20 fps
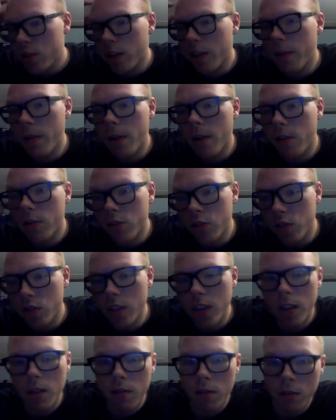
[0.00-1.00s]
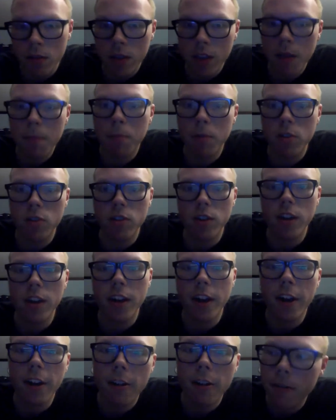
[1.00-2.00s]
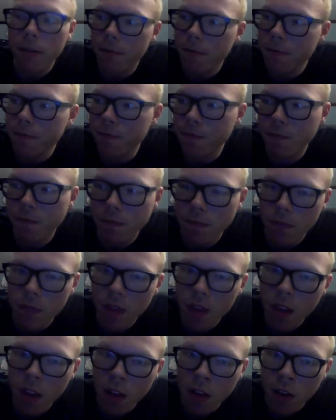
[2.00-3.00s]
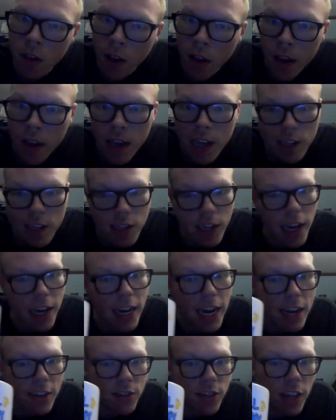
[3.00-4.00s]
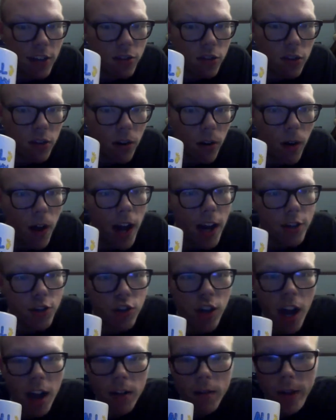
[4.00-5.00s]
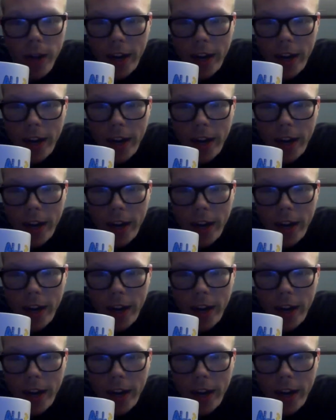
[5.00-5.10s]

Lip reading: anyway, I'll just keep listening here. So yeah, guys, got some good old hot chocolate